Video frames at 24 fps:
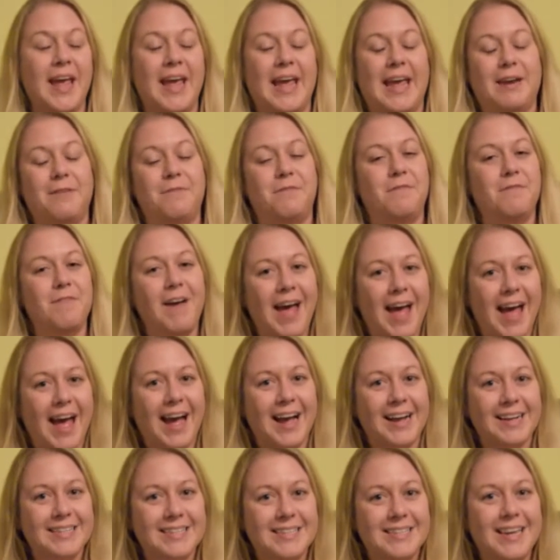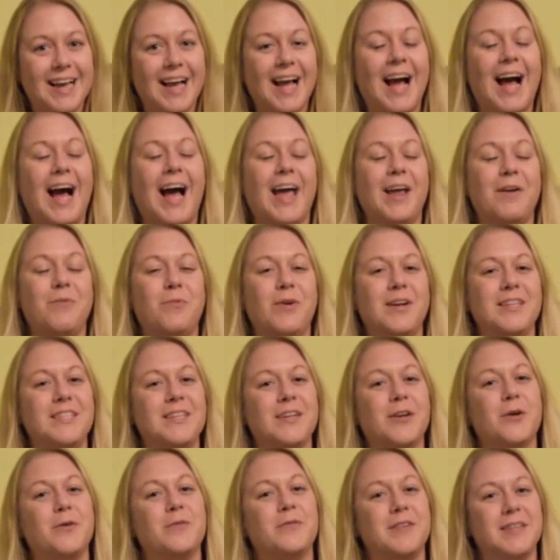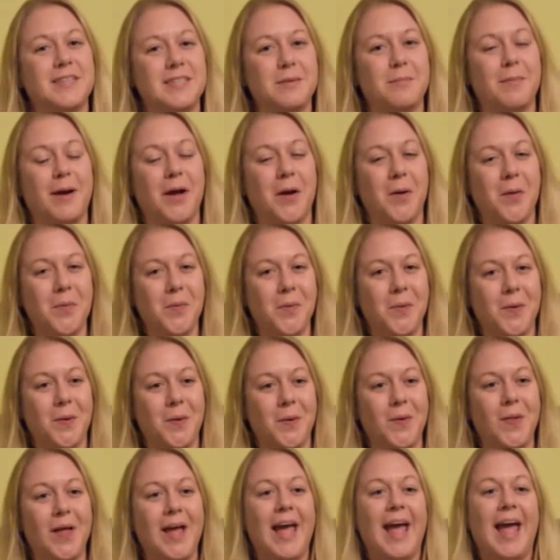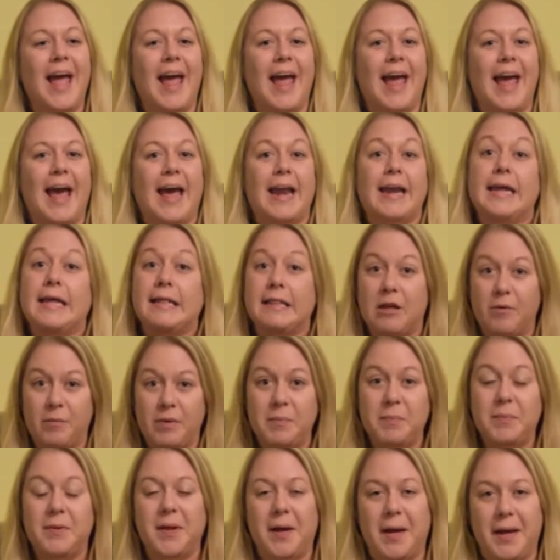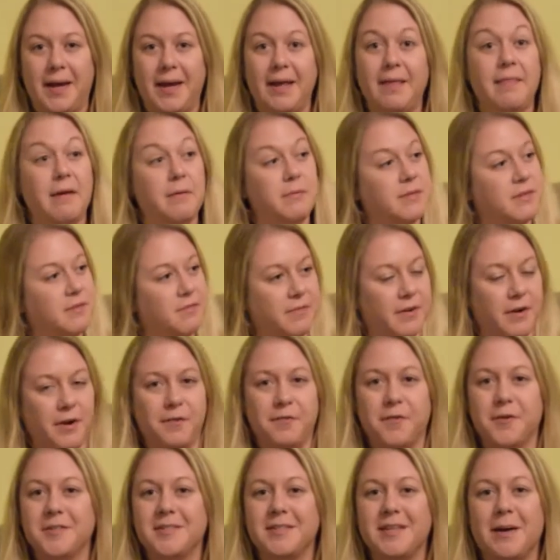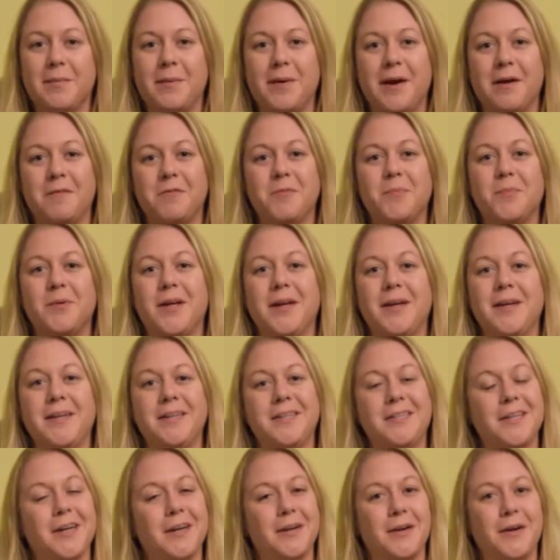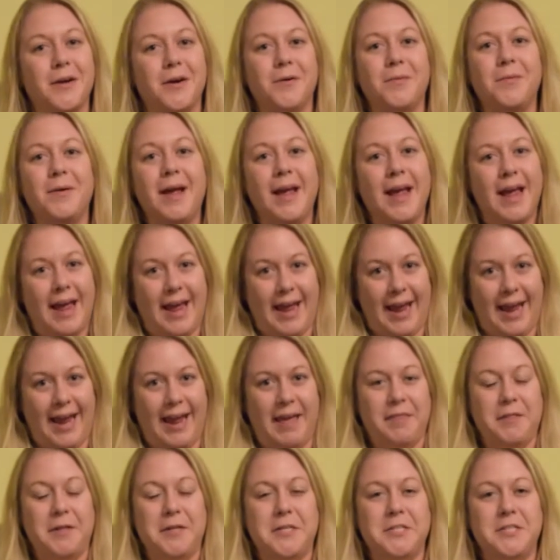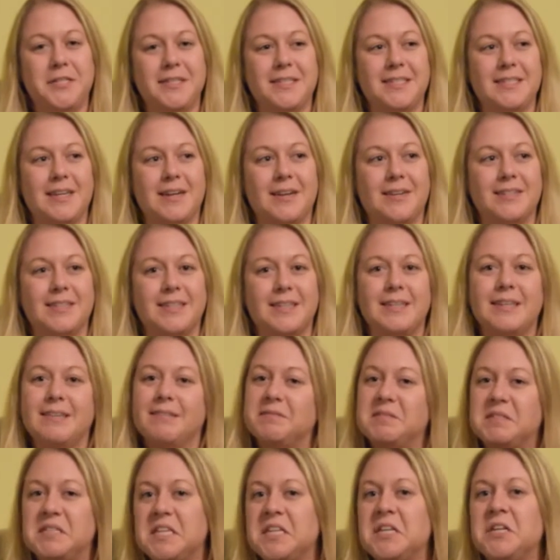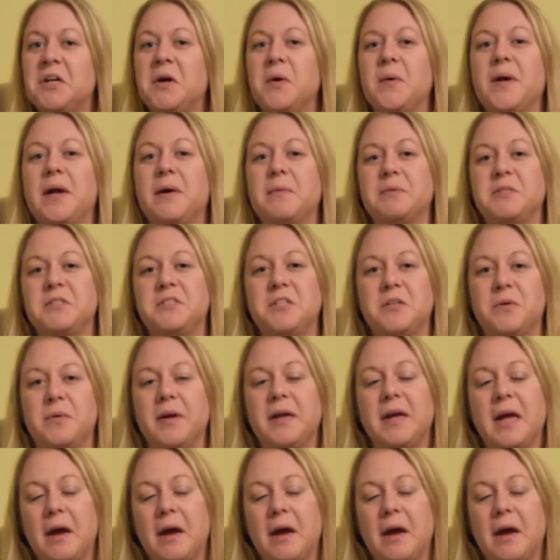In fact, I had went to go visit my uncle and he let me play it. That was the very first time I ever played Nintendo and The Legend of Zelda. Didn't know what I was doing.